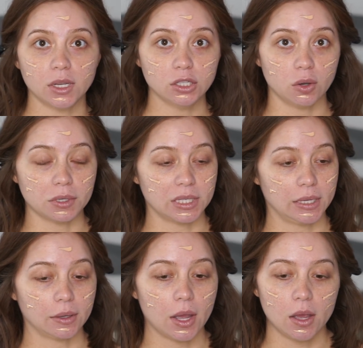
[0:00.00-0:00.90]
So what was I
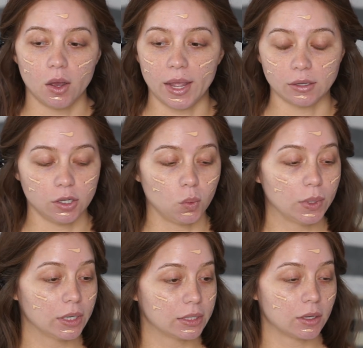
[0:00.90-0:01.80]
saying? Oh yeah, so
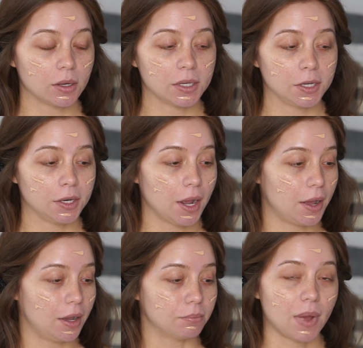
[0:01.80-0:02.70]
we're excited.
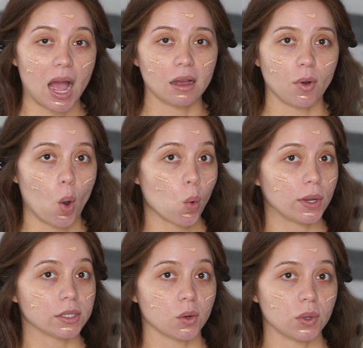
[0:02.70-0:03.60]
I've
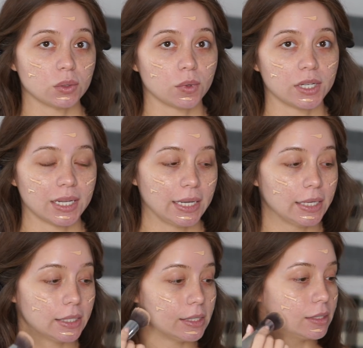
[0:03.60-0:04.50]
always wanted
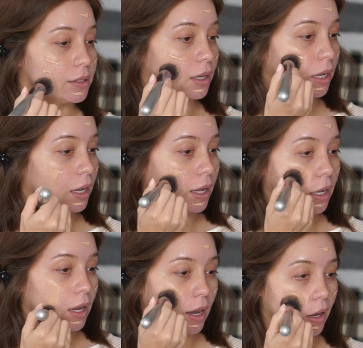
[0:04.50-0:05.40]
kids.
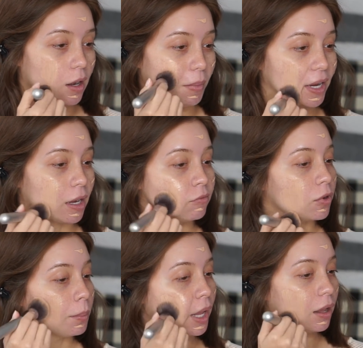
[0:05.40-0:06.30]
I come
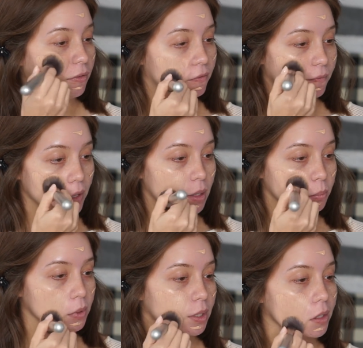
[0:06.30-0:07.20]
from a
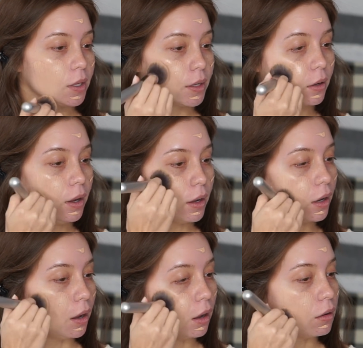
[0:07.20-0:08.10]
family
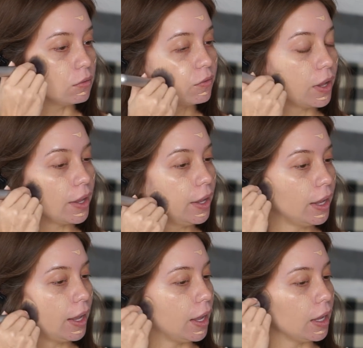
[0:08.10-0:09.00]
of
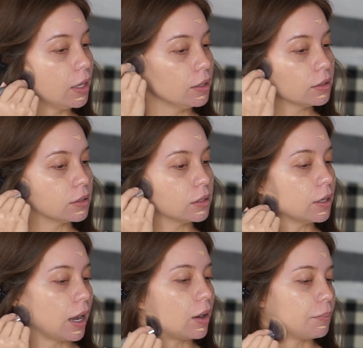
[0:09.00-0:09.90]
8,
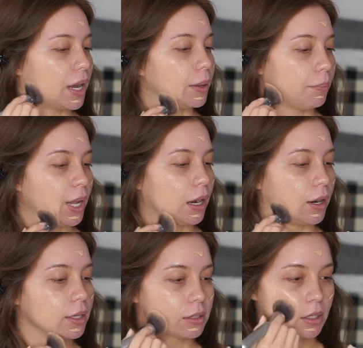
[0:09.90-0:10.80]
my
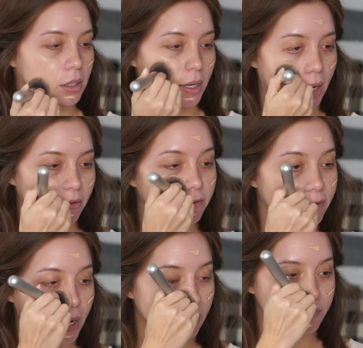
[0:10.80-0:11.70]
parents, and then I have
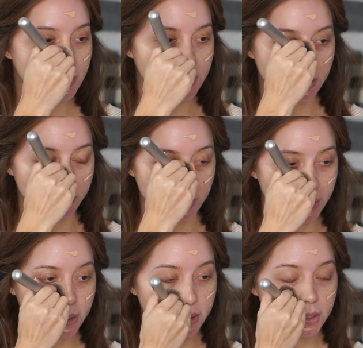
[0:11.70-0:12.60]
5
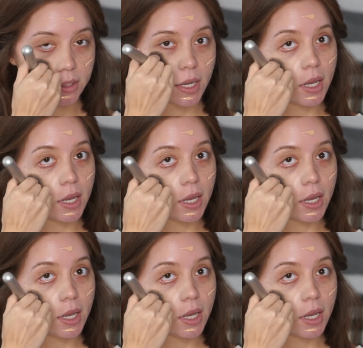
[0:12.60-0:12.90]
siblings.